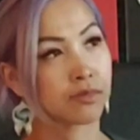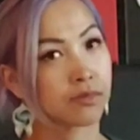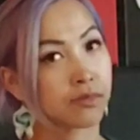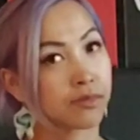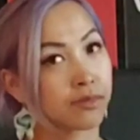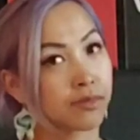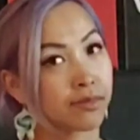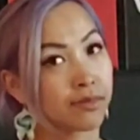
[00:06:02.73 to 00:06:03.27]

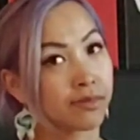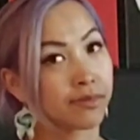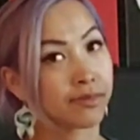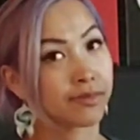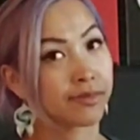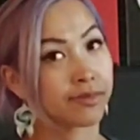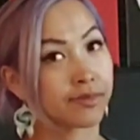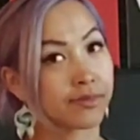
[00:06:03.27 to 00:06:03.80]

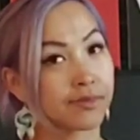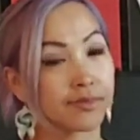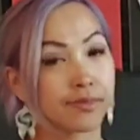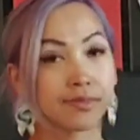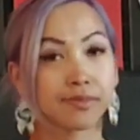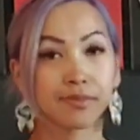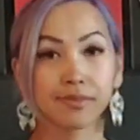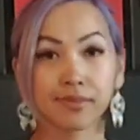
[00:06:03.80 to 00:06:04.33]

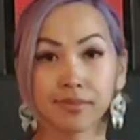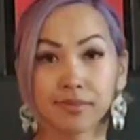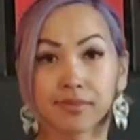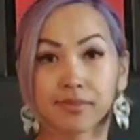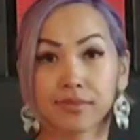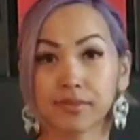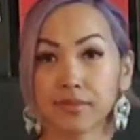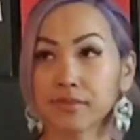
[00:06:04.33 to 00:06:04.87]

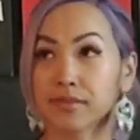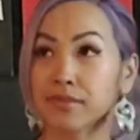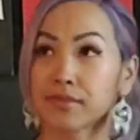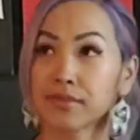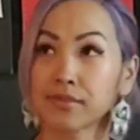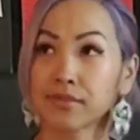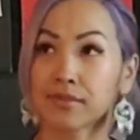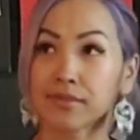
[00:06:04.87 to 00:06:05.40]

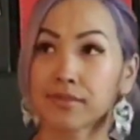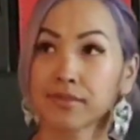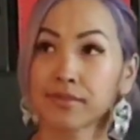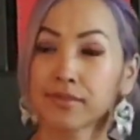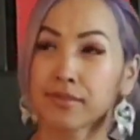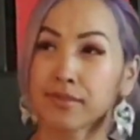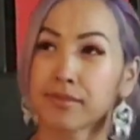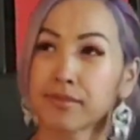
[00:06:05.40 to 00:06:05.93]

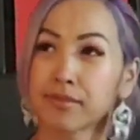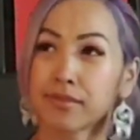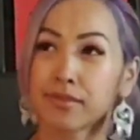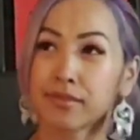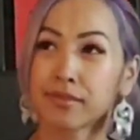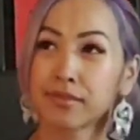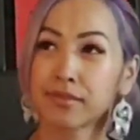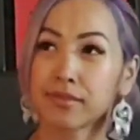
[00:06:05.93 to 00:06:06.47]

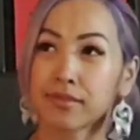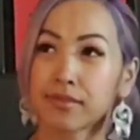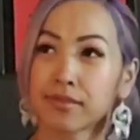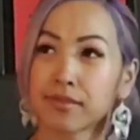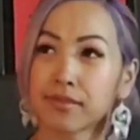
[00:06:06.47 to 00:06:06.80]
(not speaking)